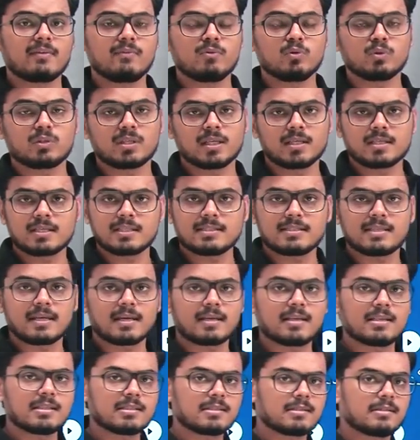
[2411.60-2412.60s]
give you 30
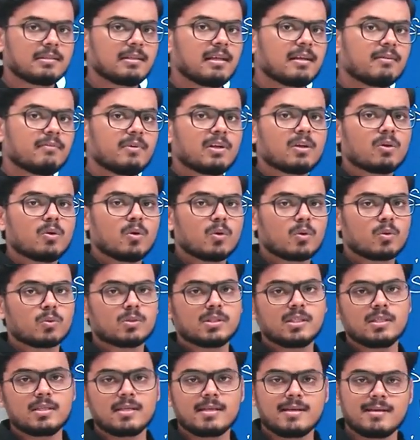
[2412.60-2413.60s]
seconds. Then we'll go to
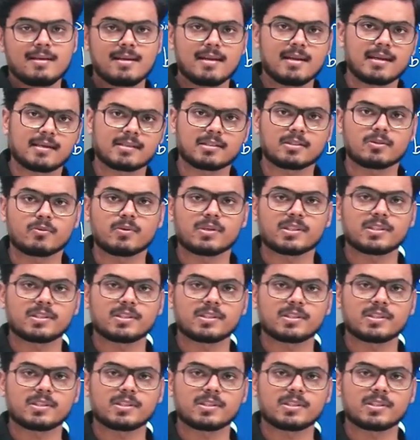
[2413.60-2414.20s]
the next